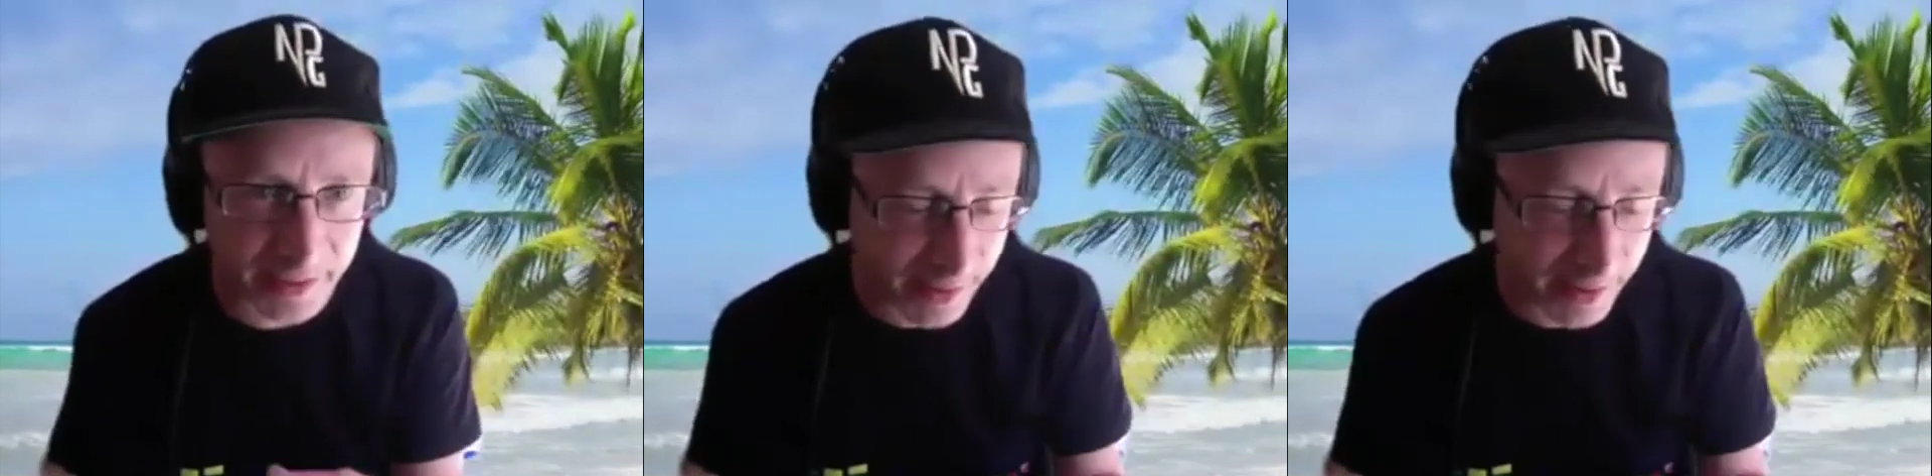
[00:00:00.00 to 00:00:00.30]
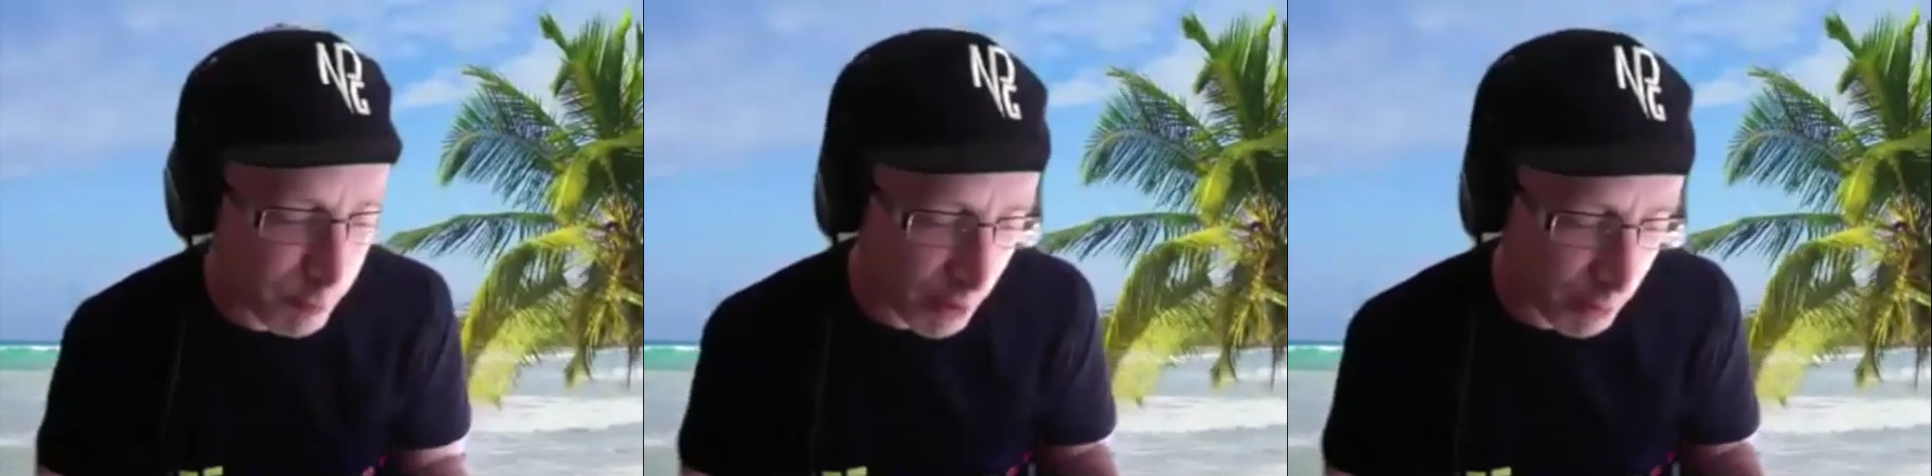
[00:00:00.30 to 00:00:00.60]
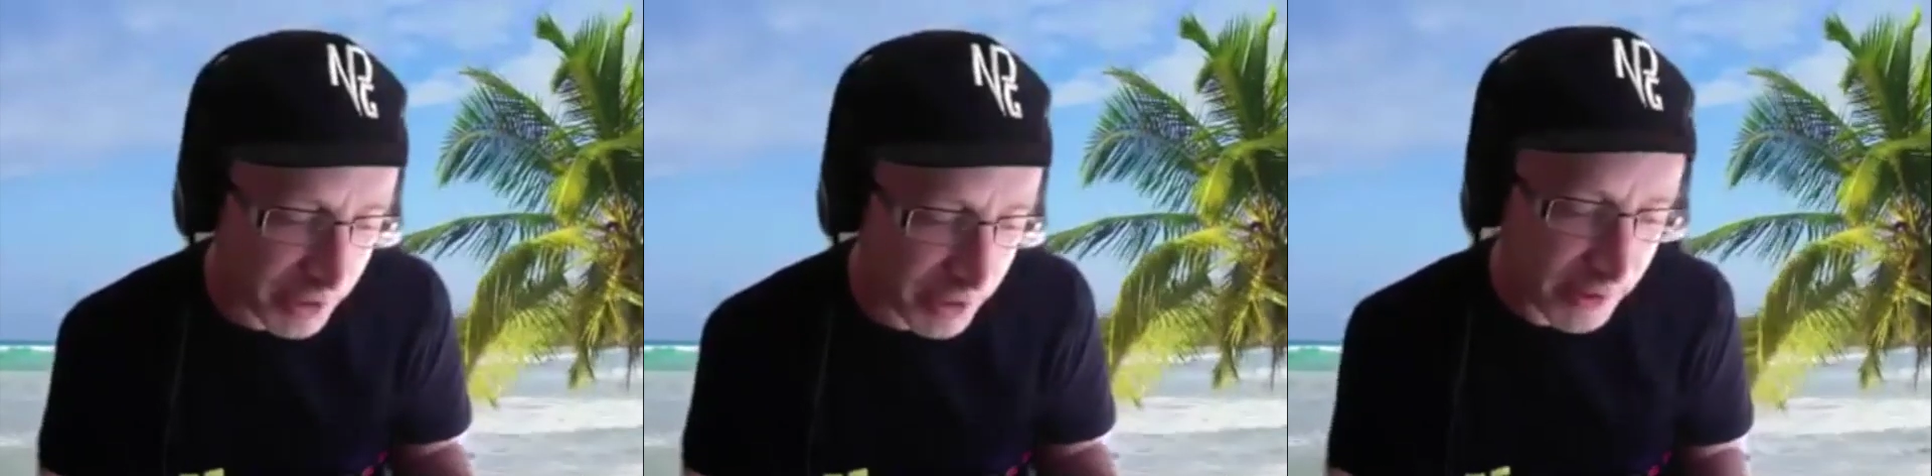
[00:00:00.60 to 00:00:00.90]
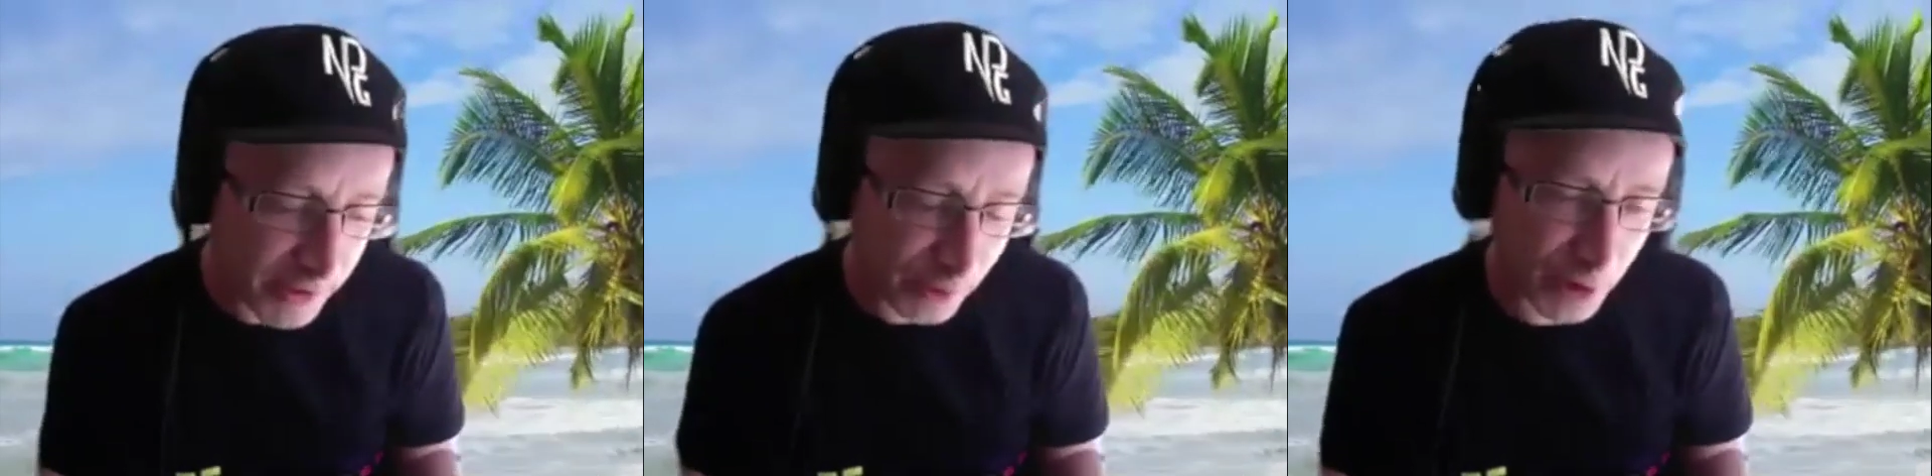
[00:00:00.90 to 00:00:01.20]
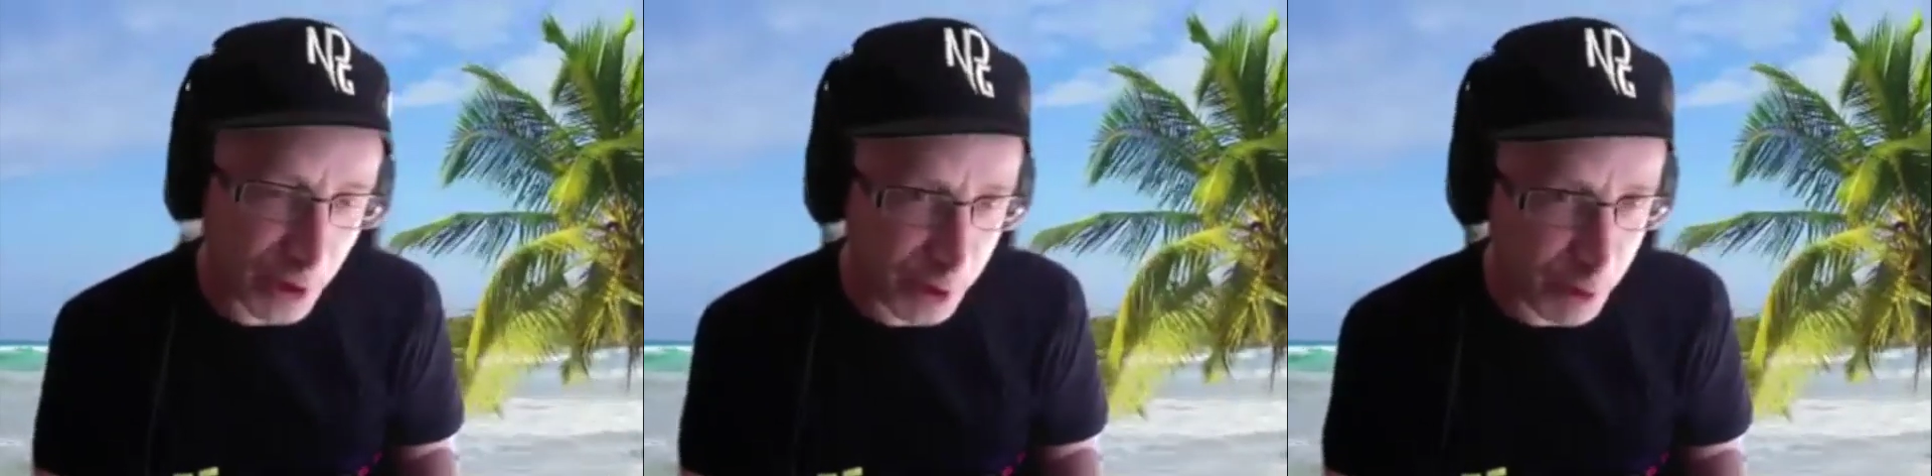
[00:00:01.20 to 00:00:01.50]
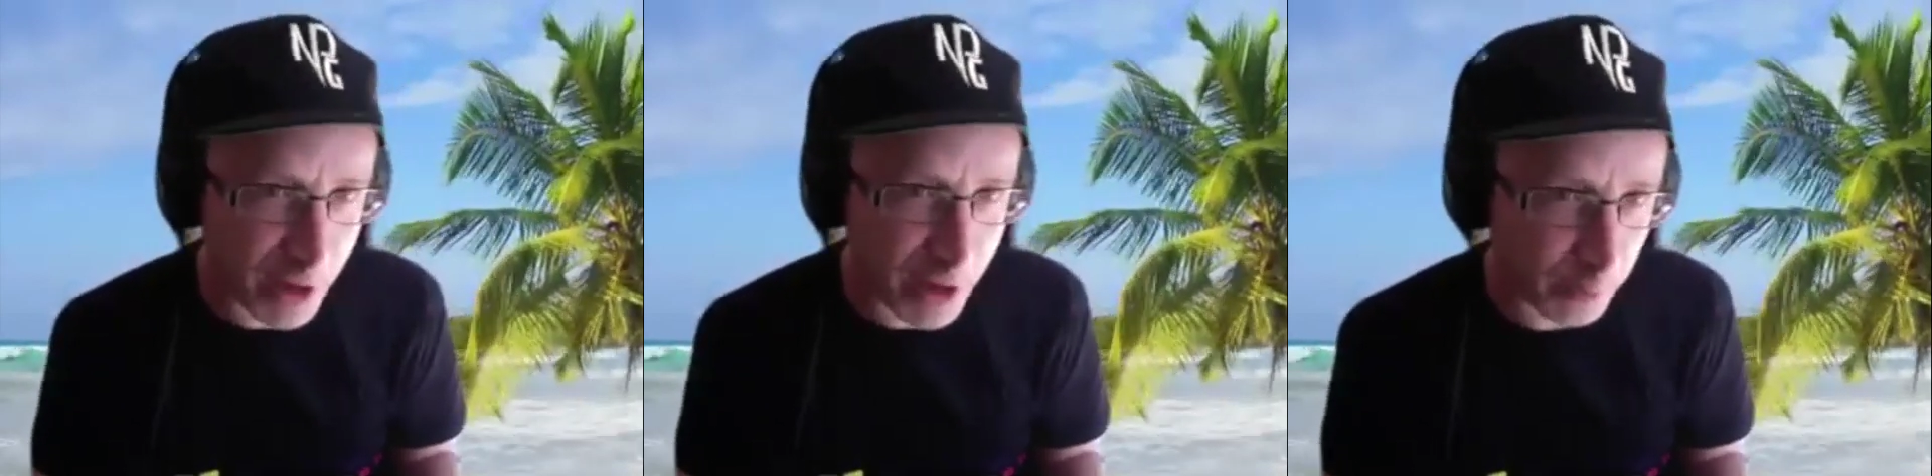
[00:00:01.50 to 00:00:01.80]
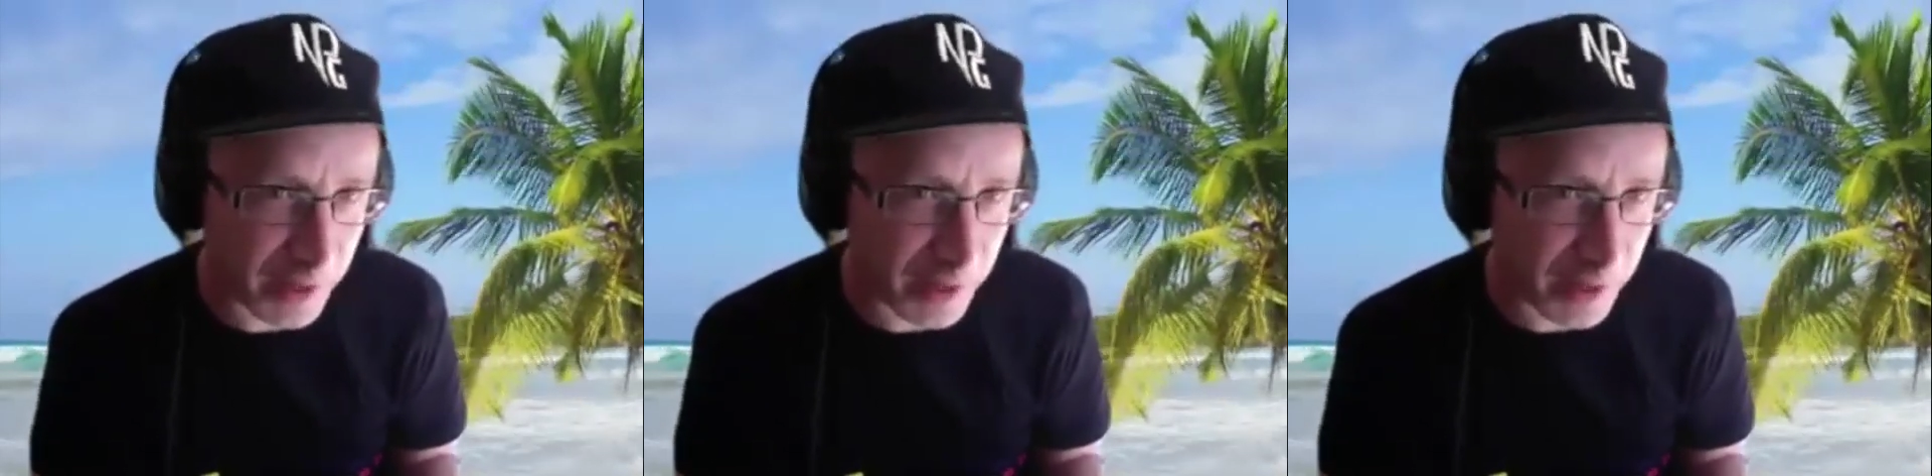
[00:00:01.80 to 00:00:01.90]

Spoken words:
and I'll probably circle around to